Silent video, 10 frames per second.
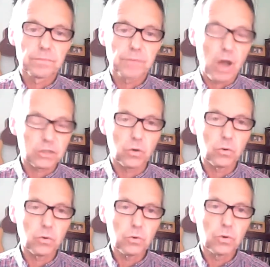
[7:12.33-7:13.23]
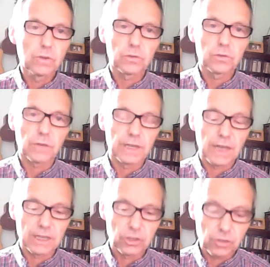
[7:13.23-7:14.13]
at all. Do not eat
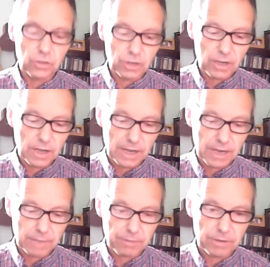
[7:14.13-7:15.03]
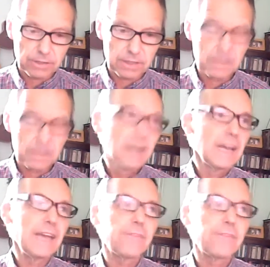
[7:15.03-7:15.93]
any sugar, any processed.
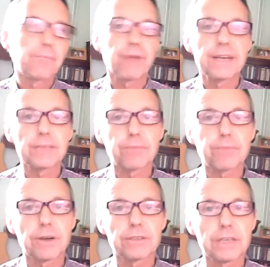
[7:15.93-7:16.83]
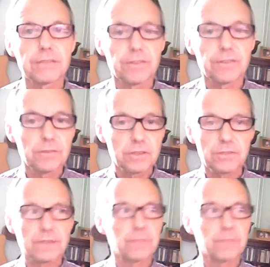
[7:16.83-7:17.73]
Even bread is processed food because you
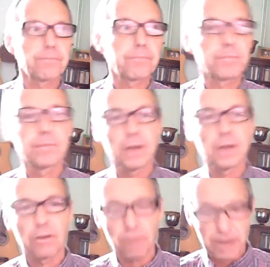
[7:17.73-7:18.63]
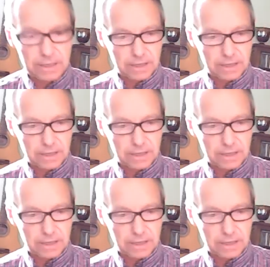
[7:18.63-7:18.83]
have to, you know, grind the